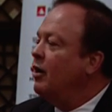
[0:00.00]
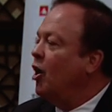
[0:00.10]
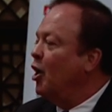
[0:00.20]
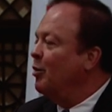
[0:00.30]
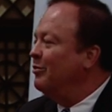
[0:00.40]

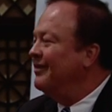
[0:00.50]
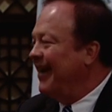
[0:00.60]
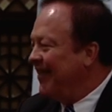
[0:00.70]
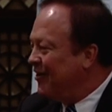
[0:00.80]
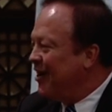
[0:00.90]
um,
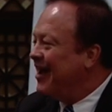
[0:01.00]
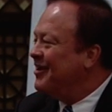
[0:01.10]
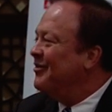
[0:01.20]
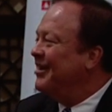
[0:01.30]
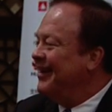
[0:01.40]
and they're not
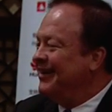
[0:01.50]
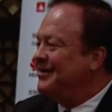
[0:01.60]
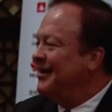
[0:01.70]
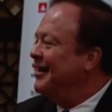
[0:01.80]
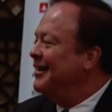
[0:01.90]
doing it,
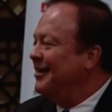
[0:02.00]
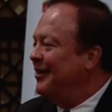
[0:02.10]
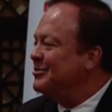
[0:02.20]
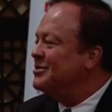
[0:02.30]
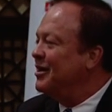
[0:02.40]
uh, you
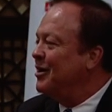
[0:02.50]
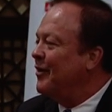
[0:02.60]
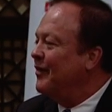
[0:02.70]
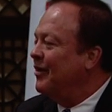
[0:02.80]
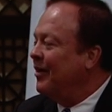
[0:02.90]
know, sitting
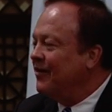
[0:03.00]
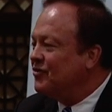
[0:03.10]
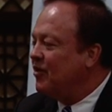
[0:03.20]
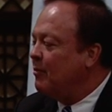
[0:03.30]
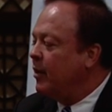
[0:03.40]
on the on the
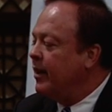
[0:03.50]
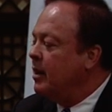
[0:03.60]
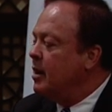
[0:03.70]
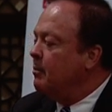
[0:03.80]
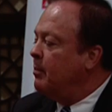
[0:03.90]
subway.
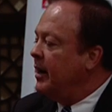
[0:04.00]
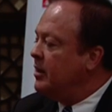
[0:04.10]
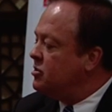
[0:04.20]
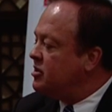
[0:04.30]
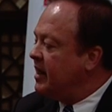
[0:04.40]

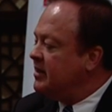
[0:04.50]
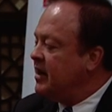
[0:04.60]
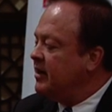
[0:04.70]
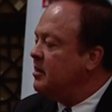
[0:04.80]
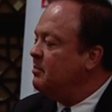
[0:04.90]
But they
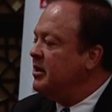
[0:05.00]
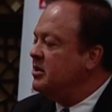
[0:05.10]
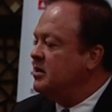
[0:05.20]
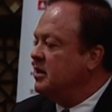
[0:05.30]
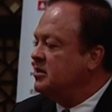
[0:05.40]
tend to
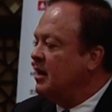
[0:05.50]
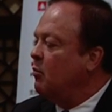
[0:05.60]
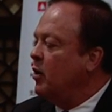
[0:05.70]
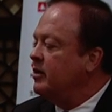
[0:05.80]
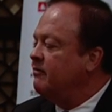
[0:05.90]
be
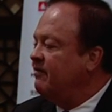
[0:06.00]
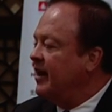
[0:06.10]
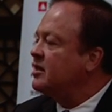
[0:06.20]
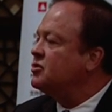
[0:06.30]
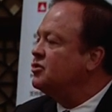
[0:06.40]
somewhat
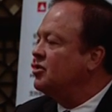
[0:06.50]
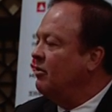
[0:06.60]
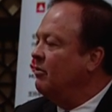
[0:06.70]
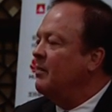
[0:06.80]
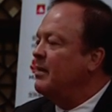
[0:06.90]
fixed,
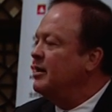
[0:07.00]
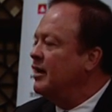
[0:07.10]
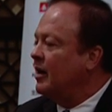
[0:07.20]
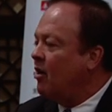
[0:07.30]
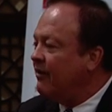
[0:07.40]
so maybe
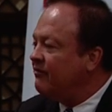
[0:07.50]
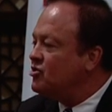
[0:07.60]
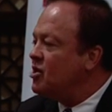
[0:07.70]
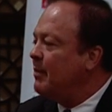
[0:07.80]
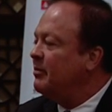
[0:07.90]
in a coffee
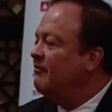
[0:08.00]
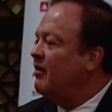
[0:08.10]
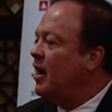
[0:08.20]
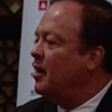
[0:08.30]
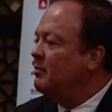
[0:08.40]
shop
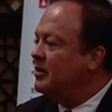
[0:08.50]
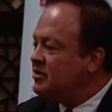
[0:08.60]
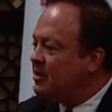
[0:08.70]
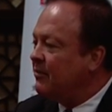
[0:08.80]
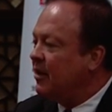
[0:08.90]
environment,
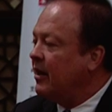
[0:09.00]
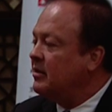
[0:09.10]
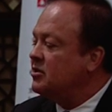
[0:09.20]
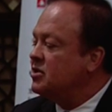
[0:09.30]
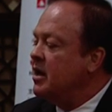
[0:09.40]
something like
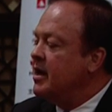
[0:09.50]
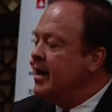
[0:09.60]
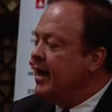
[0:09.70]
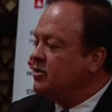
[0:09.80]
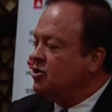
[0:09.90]
this.
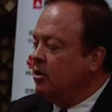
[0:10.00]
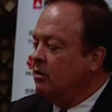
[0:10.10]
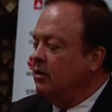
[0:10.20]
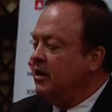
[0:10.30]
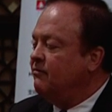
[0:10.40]
And
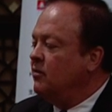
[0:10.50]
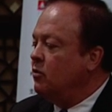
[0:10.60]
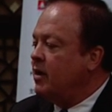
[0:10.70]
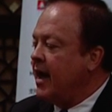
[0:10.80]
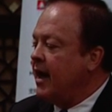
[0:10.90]
so if you
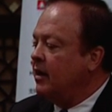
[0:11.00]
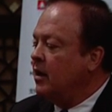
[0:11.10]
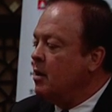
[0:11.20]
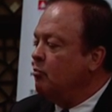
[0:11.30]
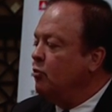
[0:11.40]
can
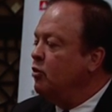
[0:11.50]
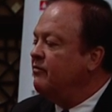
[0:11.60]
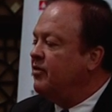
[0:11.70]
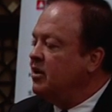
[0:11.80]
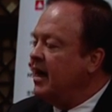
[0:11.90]

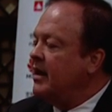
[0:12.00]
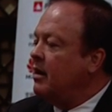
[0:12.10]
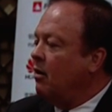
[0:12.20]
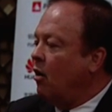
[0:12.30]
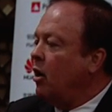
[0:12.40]
move the
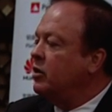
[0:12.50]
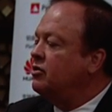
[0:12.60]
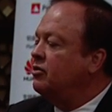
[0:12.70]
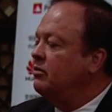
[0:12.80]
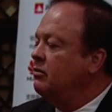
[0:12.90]
data
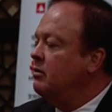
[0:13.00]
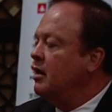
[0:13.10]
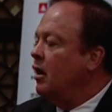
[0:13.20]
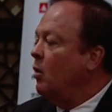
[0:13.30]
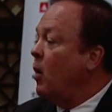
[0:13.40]
onto
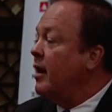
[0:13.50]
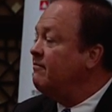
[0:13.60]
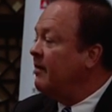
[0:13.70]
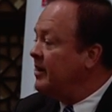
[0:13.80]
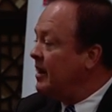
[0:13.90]
a
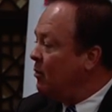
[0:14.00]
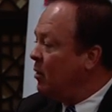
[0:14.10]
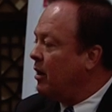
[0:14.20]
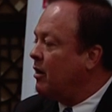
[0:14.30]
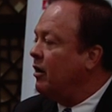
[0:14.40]
Wi-Fi
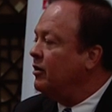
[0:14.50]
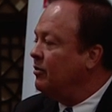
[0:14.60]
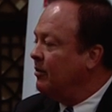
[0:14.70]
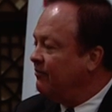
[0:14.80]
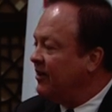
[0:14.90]
network,
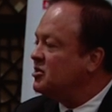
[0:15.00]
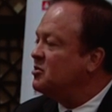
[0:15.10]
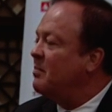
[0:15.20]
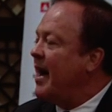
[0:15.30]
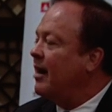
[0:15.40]
onto a
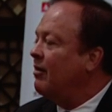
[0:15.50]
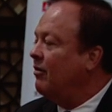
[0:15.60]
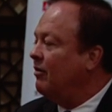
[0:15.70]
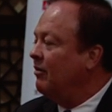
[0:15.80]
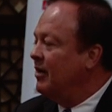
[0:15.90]
fixed
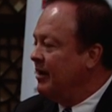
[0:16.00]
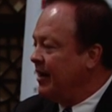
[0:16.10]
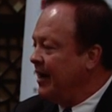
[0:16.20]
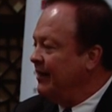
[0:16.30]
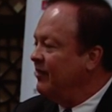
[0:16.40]
backhaul
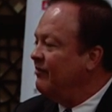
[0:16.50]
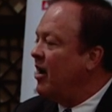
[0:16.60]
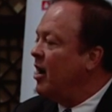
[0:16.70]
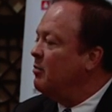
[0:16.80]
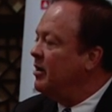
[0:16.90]
kind of
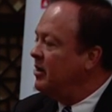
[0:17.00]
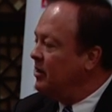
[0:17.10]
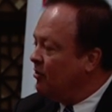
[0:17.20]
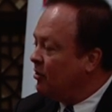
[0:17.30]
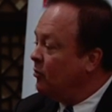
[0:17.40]
environment,
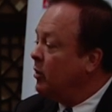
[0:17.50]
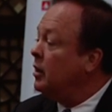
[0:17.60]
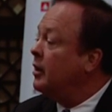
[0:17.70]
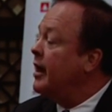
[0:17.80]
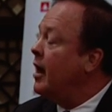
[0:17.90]
you can
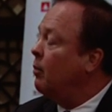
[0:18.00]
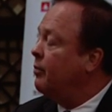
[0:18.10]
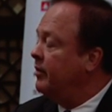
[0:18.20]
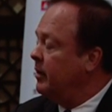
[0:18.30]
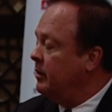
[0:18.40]
really
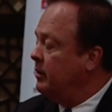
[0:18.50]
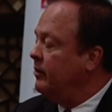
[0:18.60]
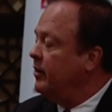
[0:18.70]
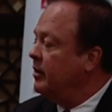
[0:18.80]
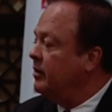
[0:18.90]
help the,
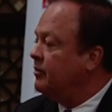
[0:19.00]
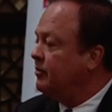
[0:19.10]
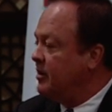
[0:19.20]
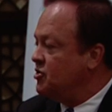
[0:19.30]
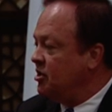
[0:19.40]
the
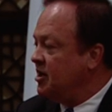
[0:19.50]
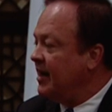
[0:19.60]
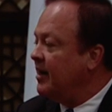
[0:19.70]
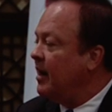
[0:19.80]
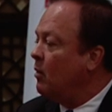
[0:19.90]
three G
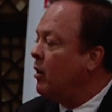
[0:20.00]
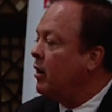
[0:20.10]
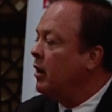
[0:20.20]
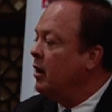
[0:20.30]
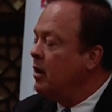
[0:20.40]
data network.